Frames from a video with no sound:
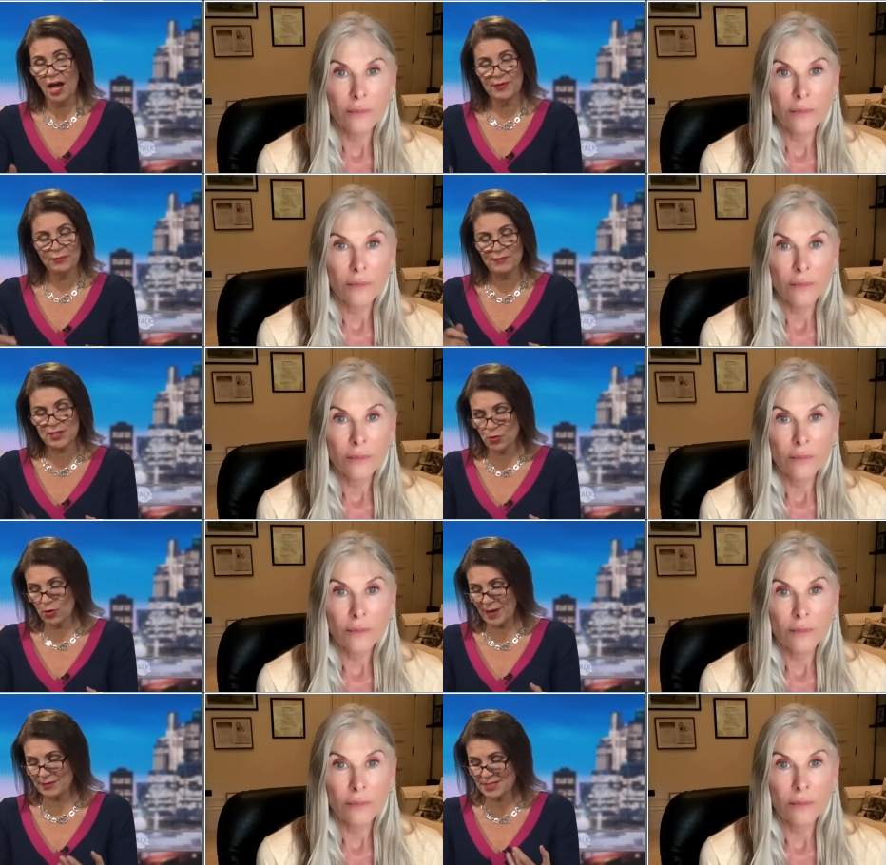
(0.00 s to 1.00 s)
Speaker 1: I mean, when we
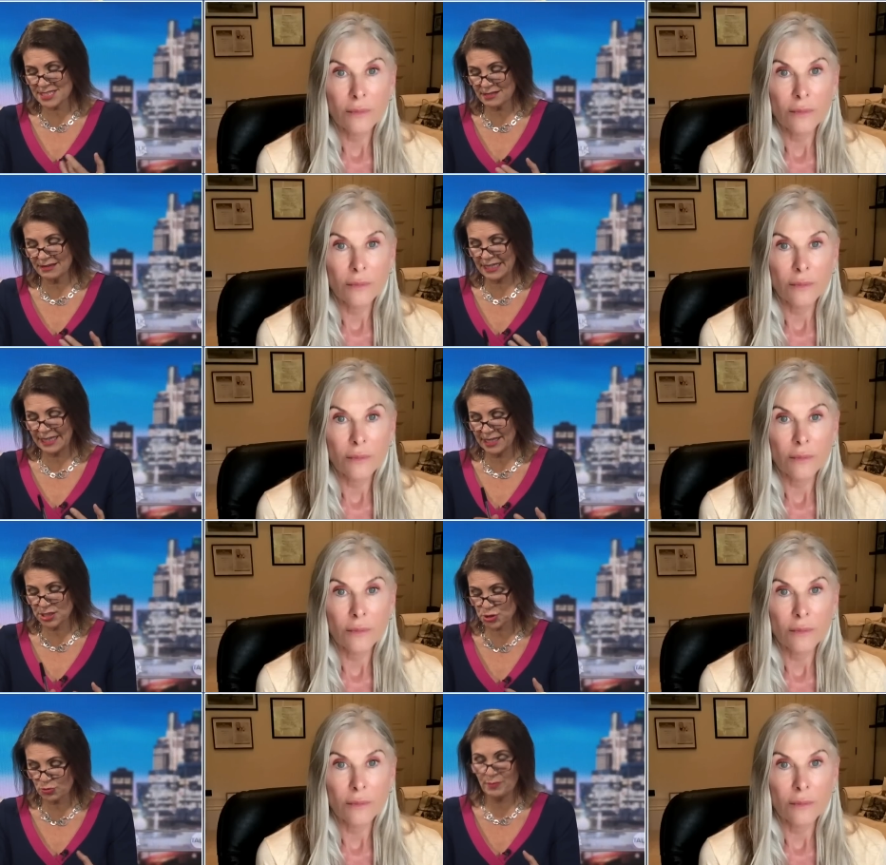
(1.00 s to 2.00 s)
talk about you know,
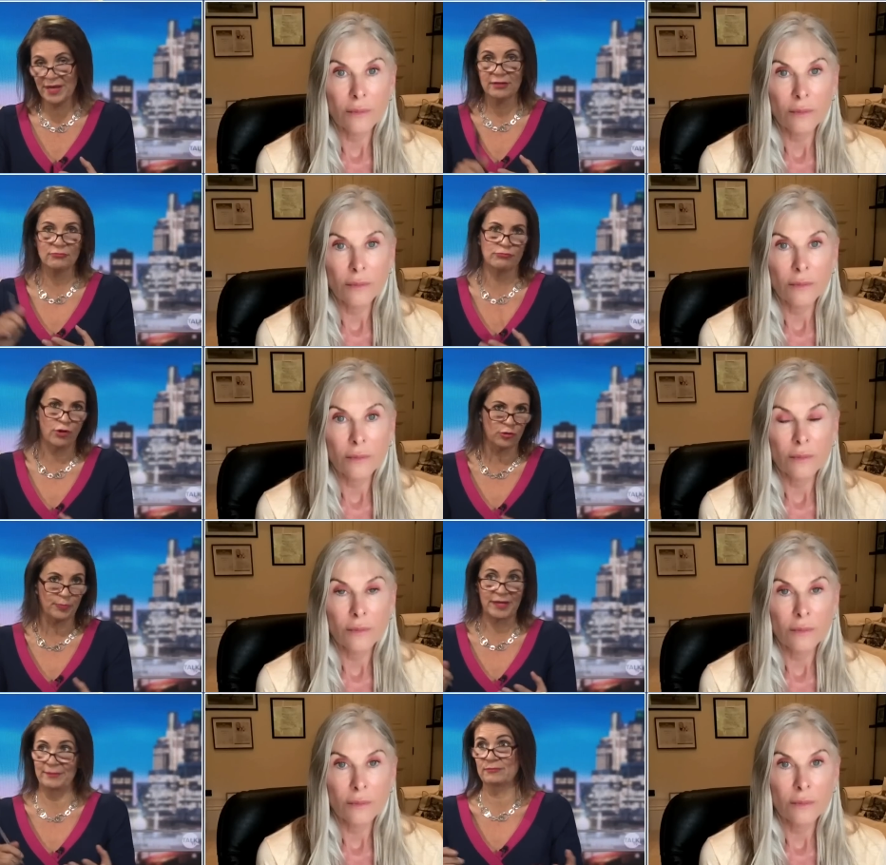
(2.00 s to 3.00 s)
cycling, swimming,
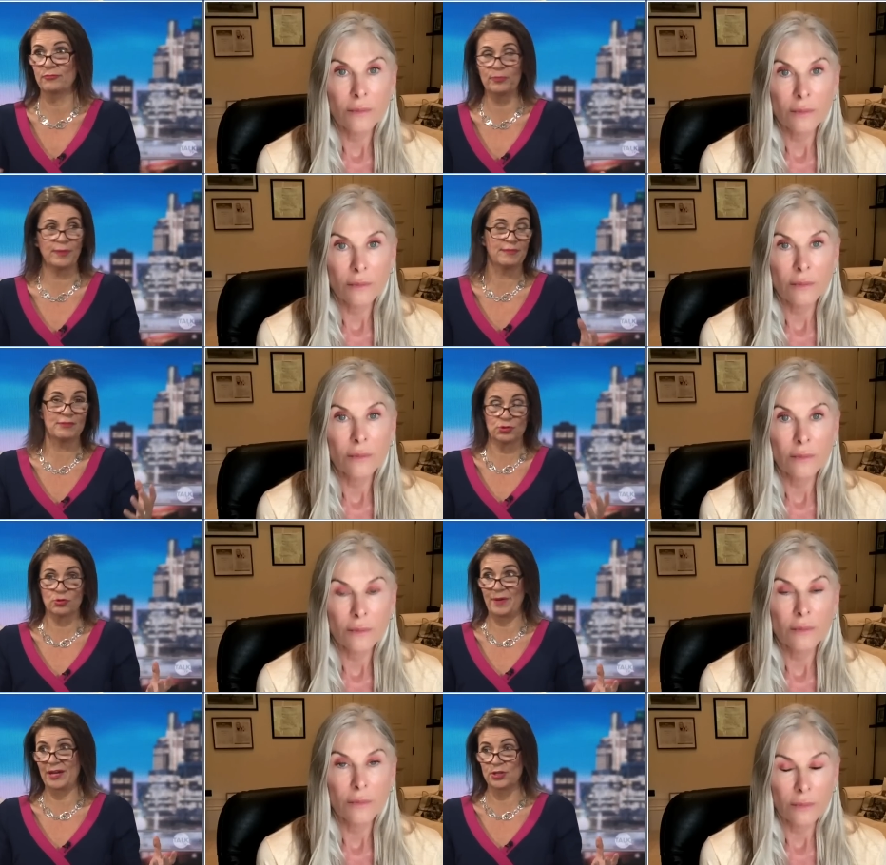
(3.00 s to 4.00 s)
rugby, I mean, rugby, I mean, we're
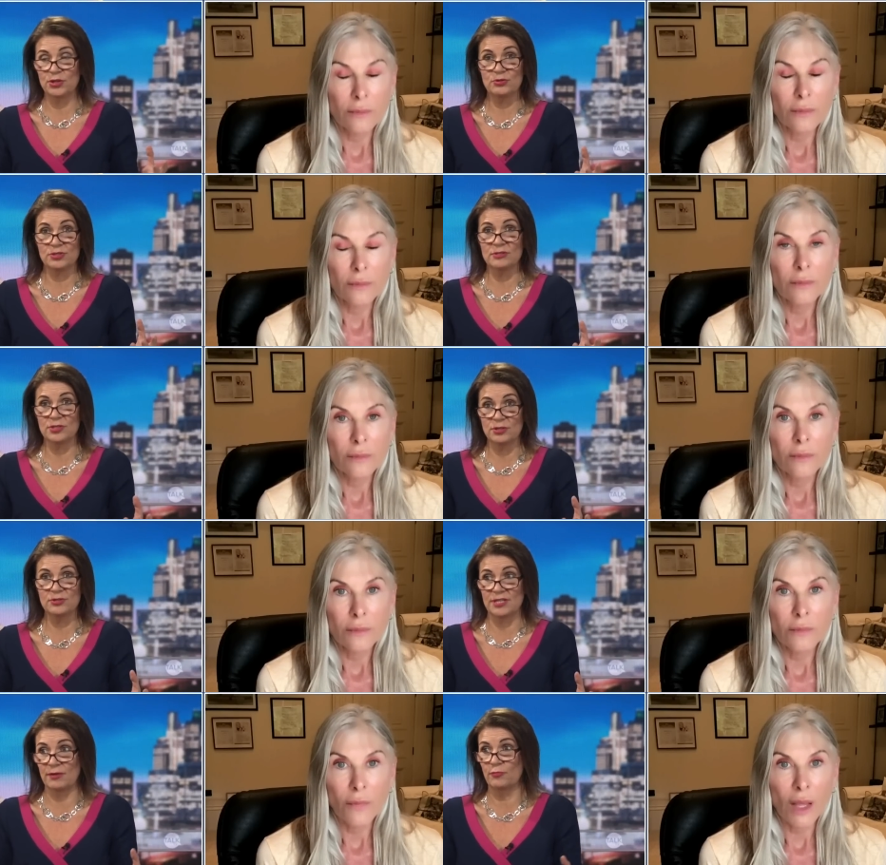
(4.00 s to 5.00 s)
talking about huge,
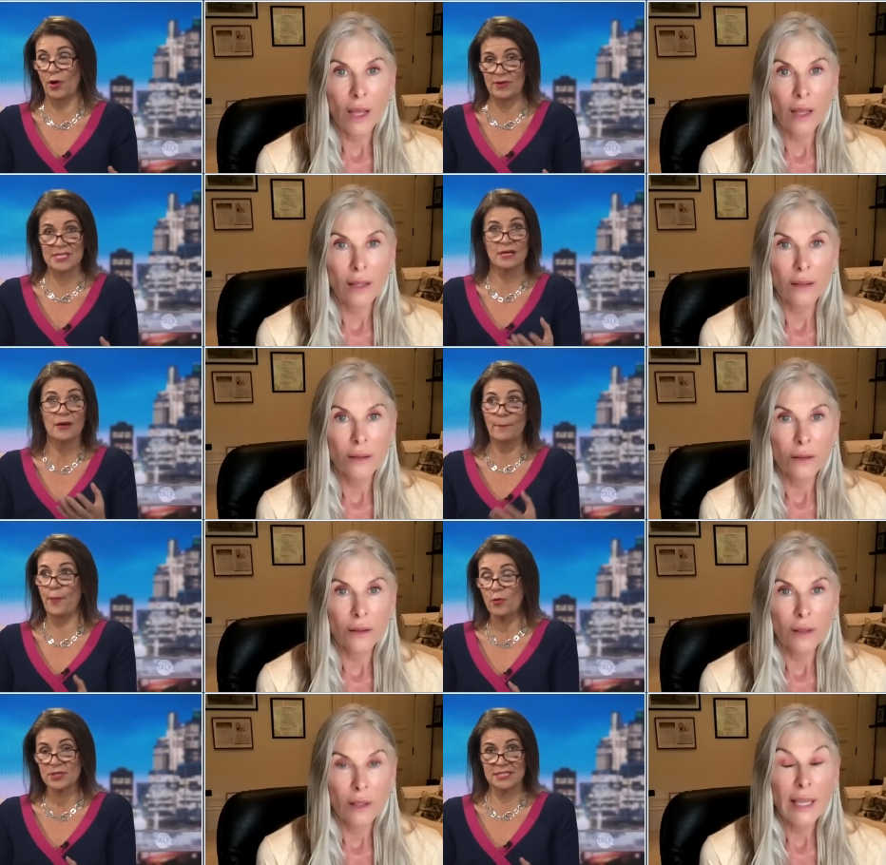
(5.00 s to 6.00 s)
huge uh, worries,
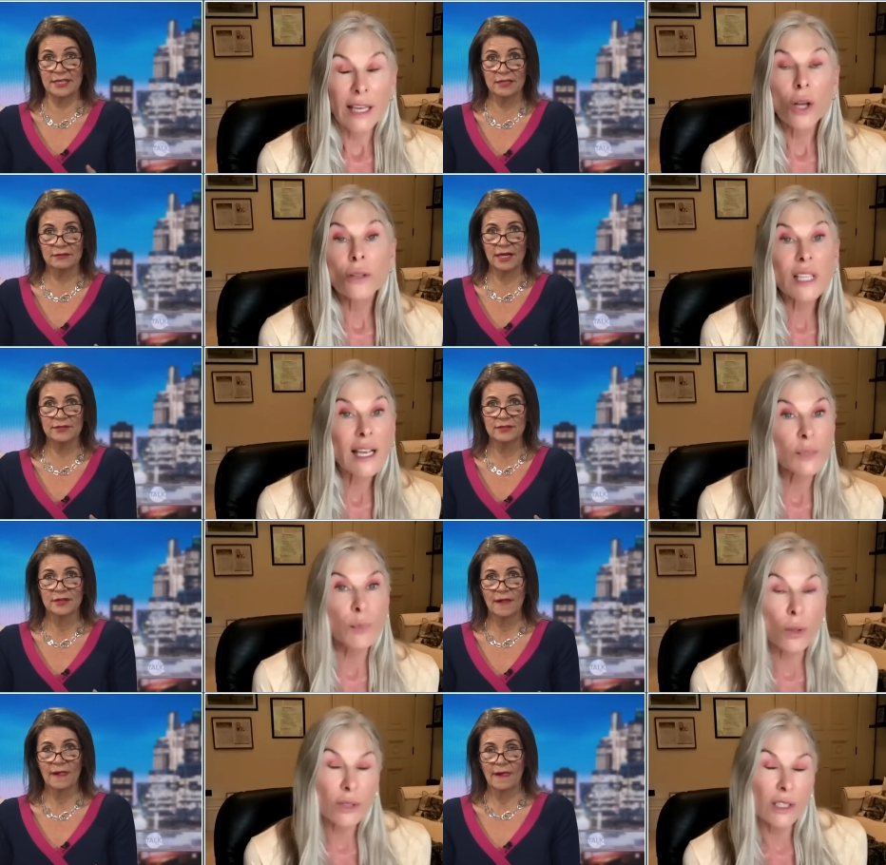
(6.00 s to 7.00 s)
Speaker 2: boxing. Yeah, contact and,
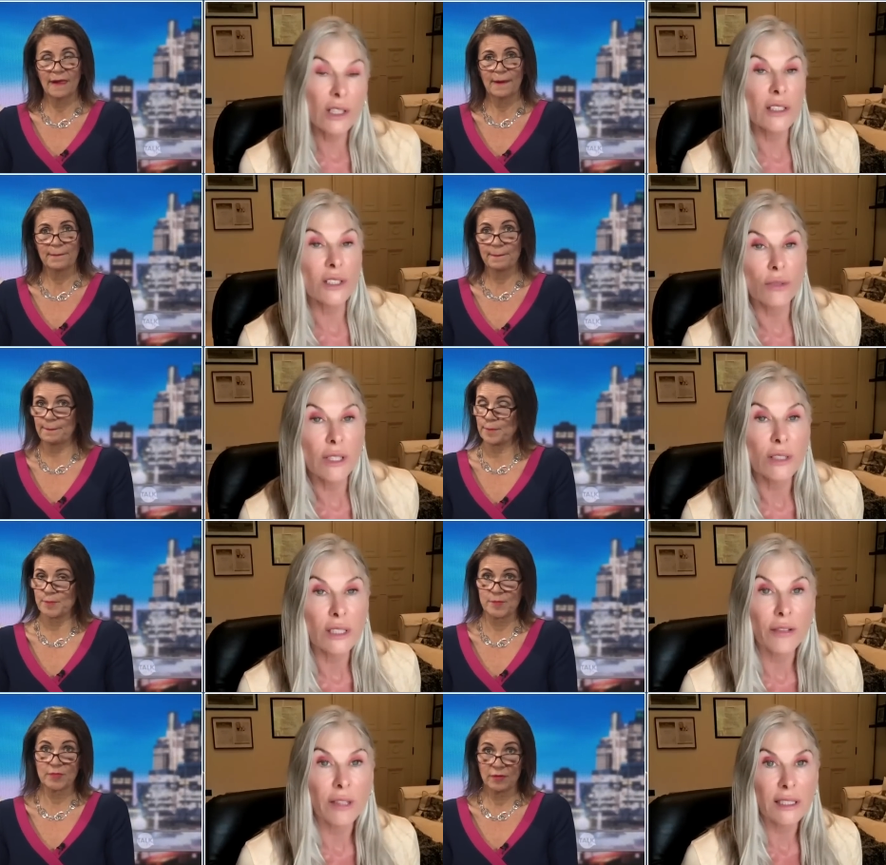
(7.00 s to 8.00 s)
sports, you know, there's a real
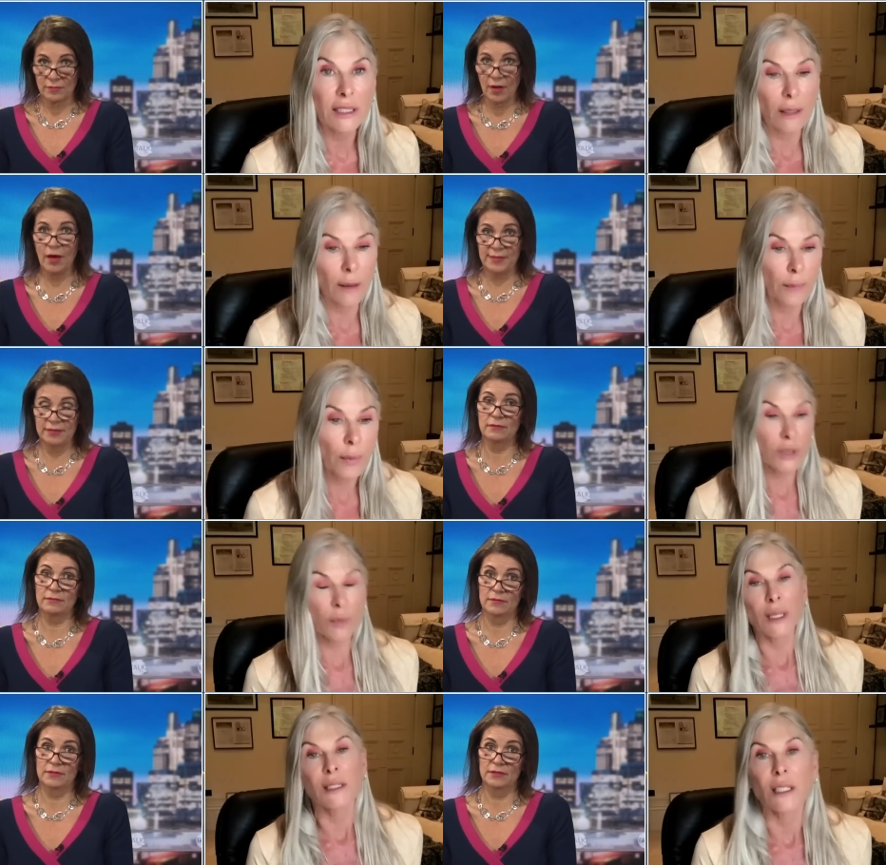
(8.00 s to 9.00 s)
serious. Uh, I mean,
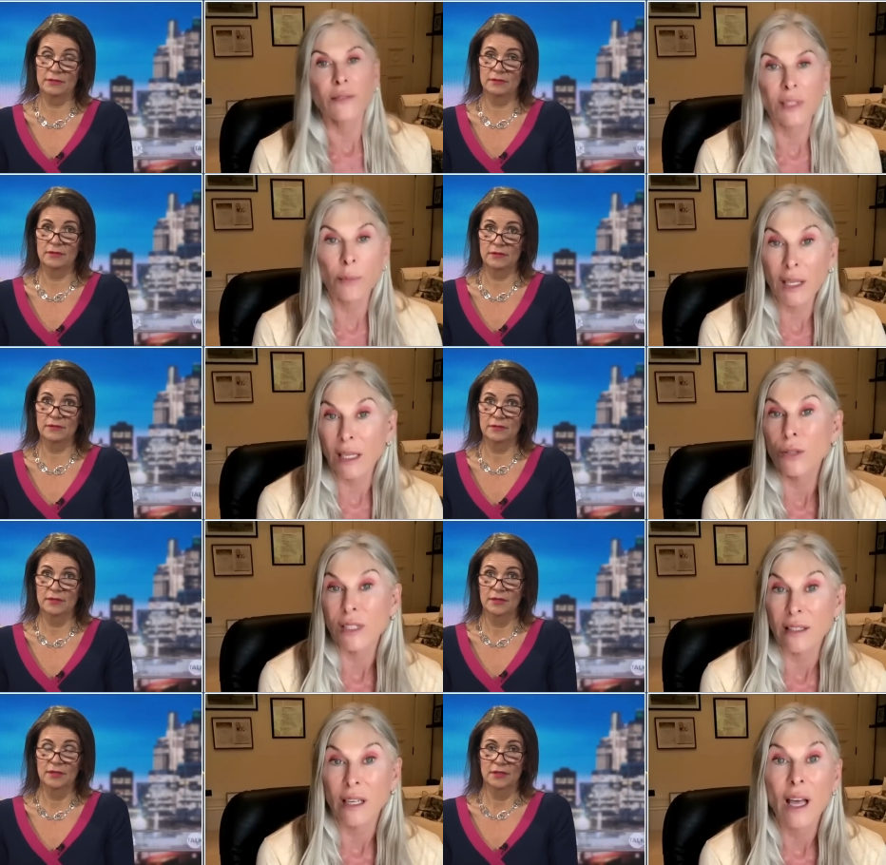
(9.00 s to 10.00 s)
of somebody
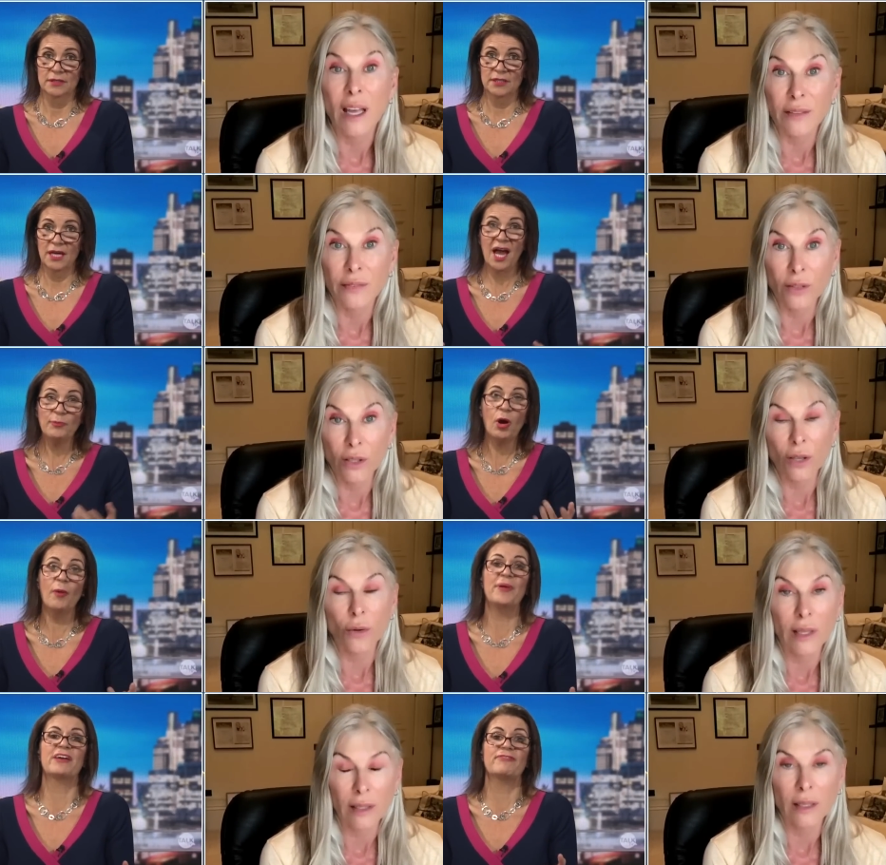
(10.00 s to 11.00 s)
losing their life. Yeah, I'm
Speaker 1: not a big